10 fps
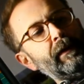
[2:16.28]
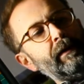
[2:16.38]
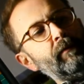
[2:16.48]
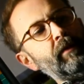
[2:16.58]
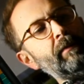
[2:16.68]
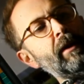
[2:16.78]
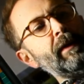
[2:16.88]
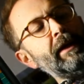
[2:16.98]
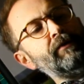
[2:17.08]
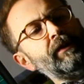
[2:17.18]
And one of my
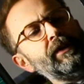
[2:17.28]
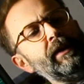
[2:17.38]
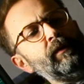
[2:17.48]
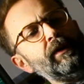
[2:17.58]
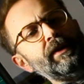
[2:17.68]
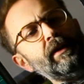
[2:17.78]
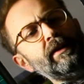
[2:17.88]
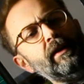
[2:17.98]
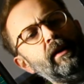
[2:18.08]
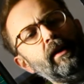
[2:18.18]
patrons said, well, is
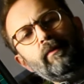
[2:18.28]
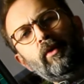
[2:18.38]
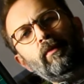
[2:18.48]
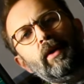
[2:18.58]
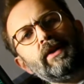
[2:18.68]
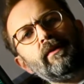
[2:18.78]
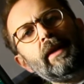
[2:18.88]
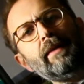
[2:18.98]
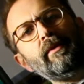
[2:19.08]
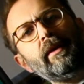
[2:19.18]
it the eyeball moss from
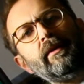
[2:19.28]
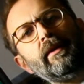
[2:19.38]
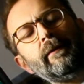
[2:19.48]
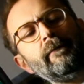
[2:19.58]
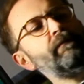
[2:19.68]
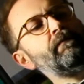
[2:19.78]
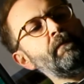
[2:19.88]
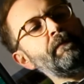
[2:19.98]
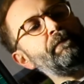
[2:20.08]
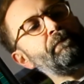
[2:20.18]
Labyrinth?
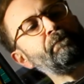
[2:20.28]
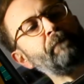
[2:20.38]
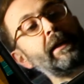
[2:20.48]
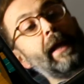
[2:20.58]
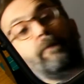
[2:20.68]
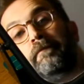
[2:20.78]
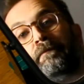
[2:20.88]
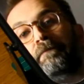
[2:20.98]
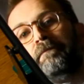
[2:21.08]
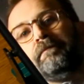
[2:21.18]
Yeah.
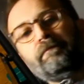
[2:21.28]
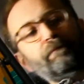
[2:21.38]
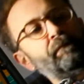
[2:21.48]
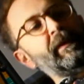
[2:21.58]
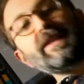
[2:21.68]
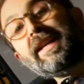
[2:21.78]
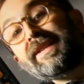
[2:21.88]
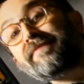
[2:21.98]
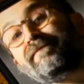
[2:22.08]
Yes, it is.